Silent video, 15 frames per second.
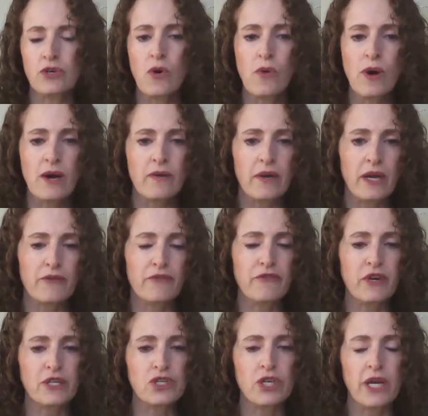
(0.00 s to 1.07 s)
go out and get
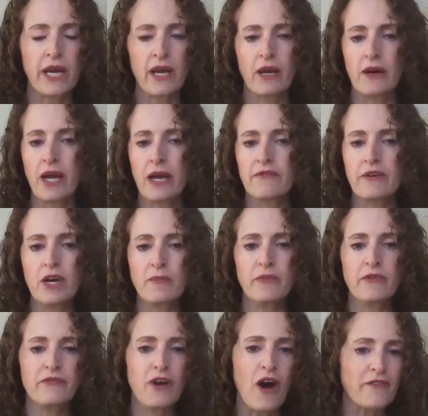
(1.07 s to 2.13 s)
fresh air, have a cup
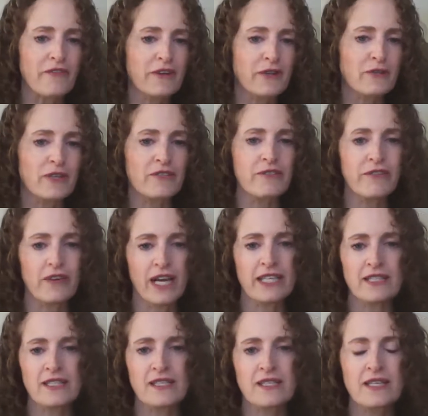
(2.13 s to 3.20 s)
of coffee with
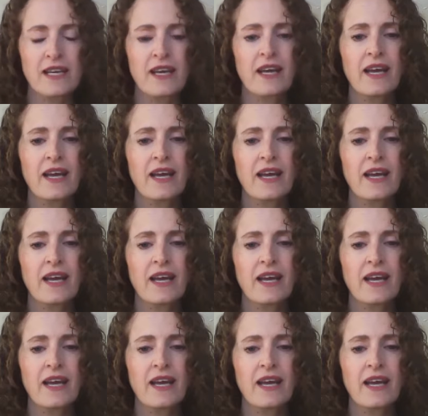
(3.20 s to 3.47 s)
friends,